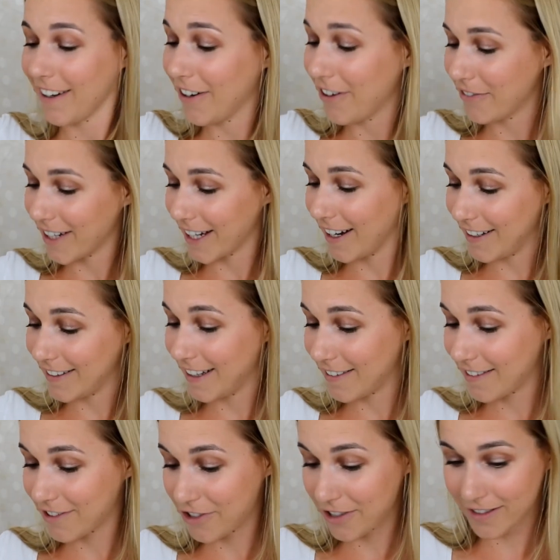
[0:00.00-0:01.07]
Oh my god,
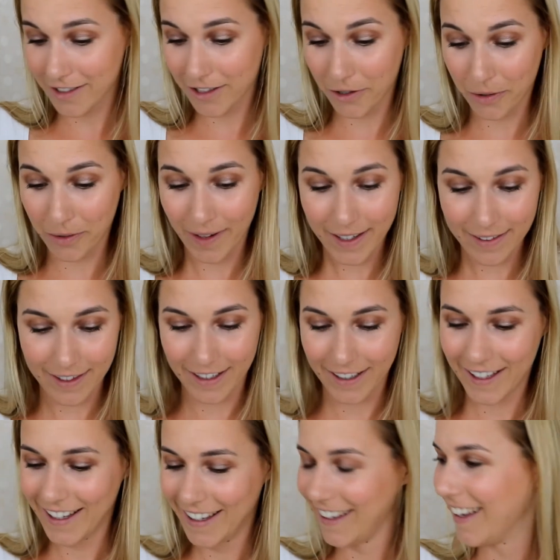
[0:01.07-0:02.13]
that's just crazy.